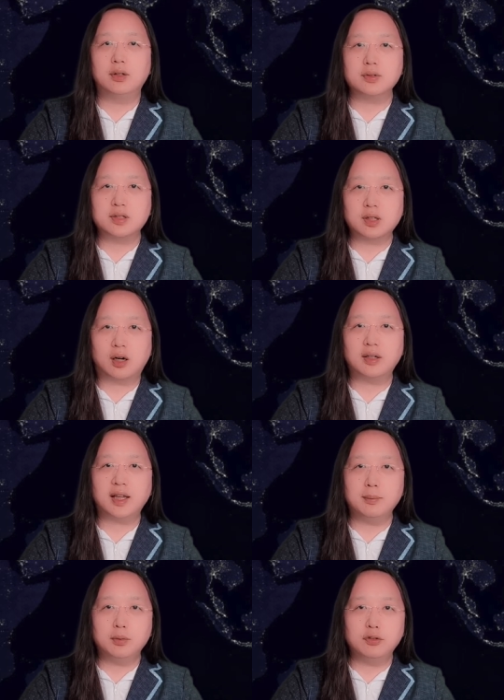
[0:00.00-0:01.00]
to start
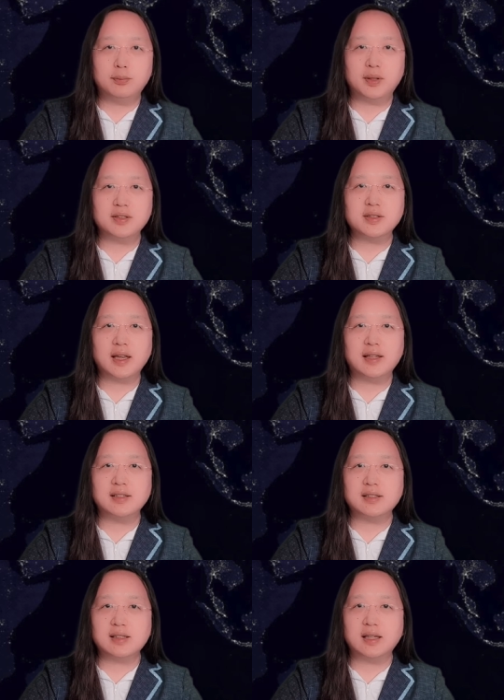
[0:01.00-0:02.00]
a movement and
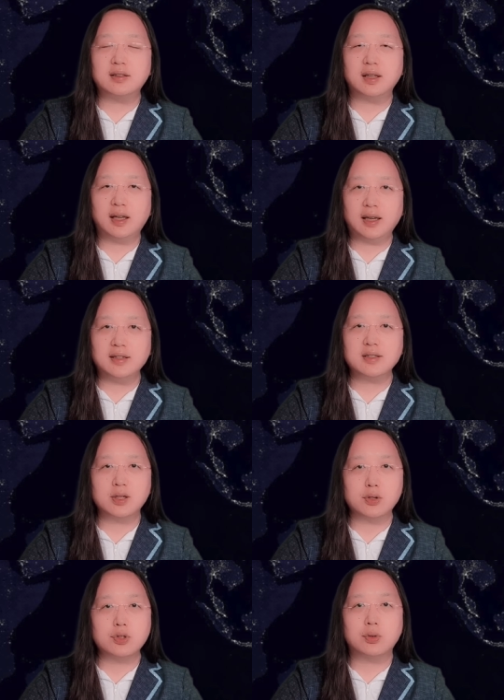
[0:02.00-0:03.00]
set a
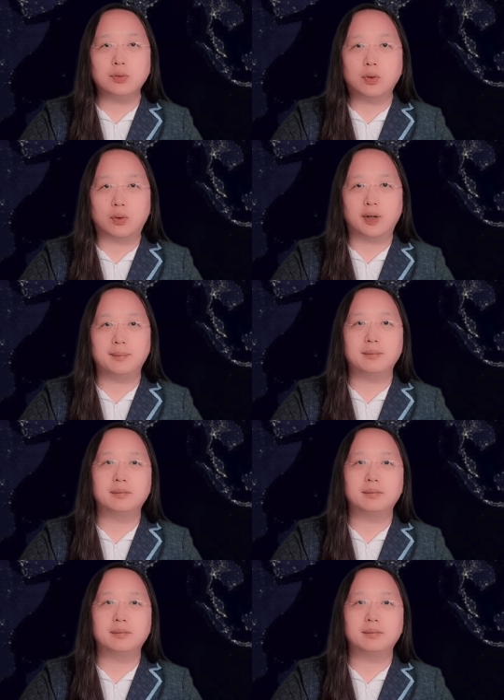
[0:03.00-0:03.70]
social norm.